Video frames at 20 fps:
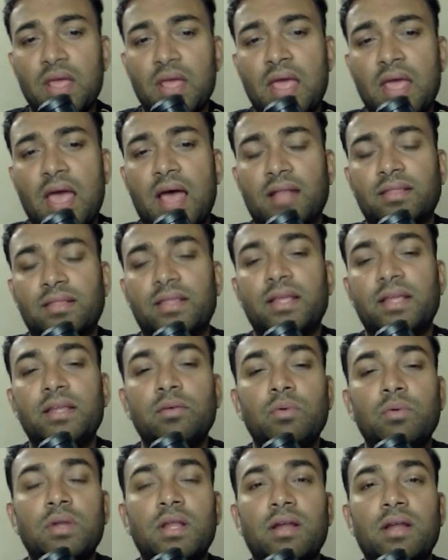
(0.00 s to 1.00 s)
And then you
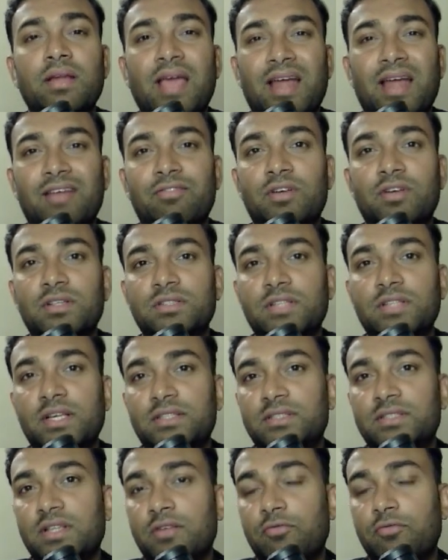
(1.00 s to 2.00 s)
will learn advanced
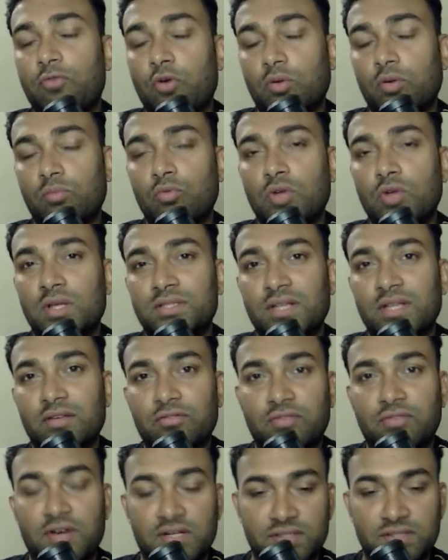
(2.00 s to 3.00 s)
Excel formulas and
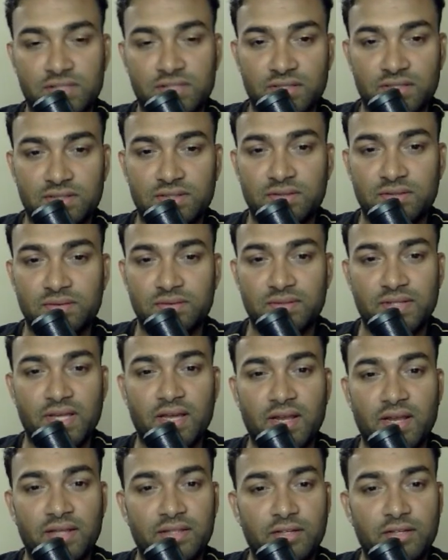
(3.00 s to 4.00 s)
functions. There
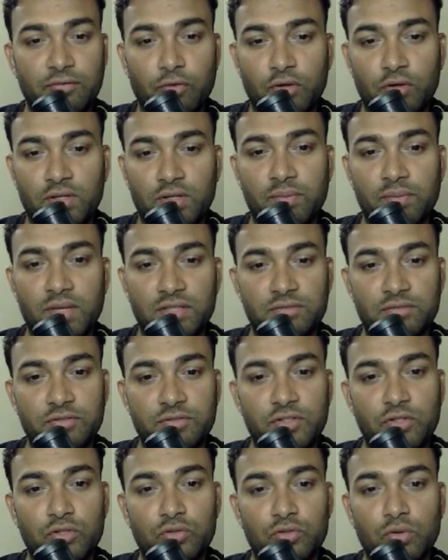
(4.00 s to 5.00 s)
I think 40 plus
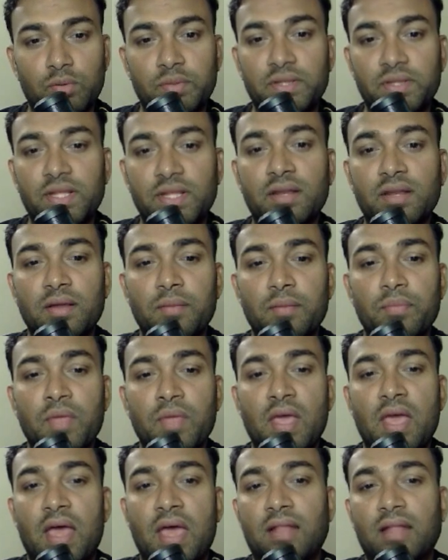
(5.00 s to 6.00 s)
videos will be there.
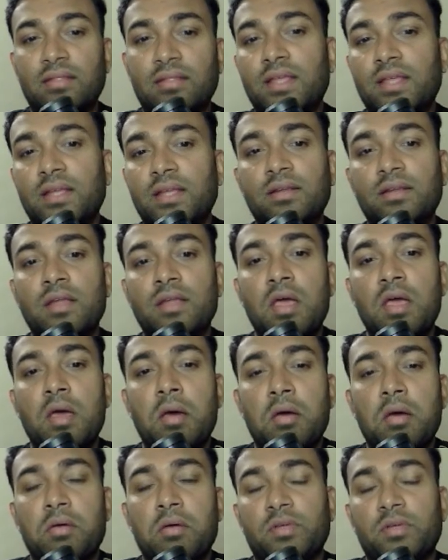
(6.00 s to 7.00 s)
And then
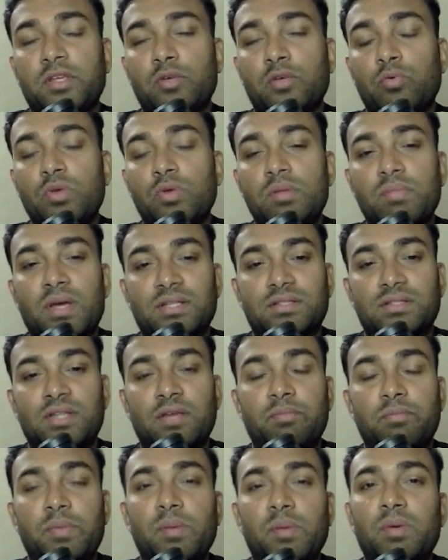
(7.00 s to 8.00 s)
you will master
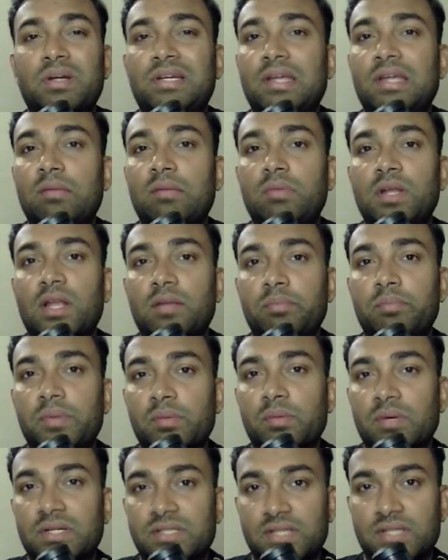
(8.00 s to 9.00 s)
pivot table and
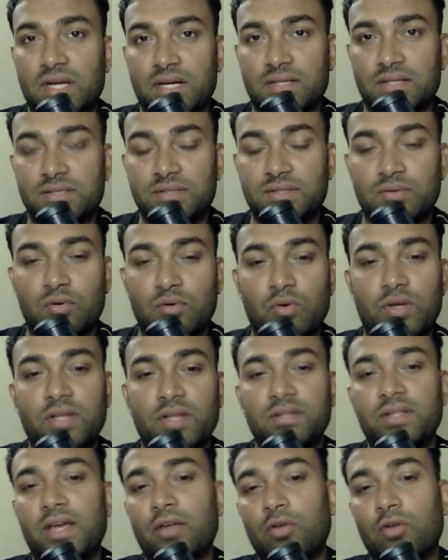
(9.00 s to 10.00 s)
pivot charts. Okay,
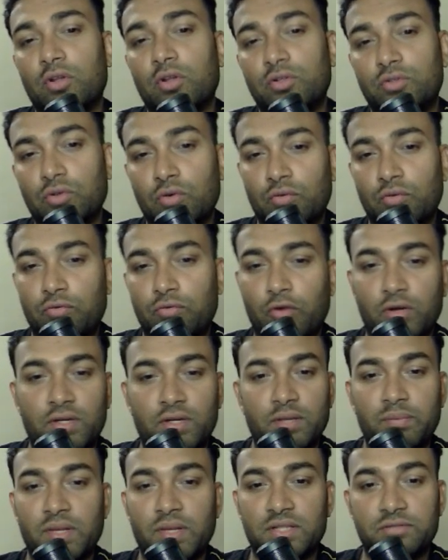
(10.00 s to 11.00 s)
there are also 40
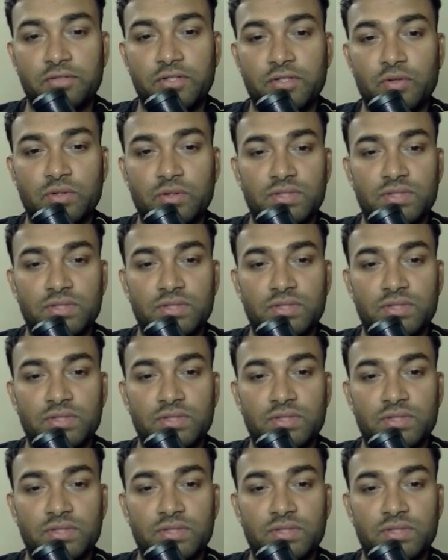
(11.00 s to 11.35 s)
plus videos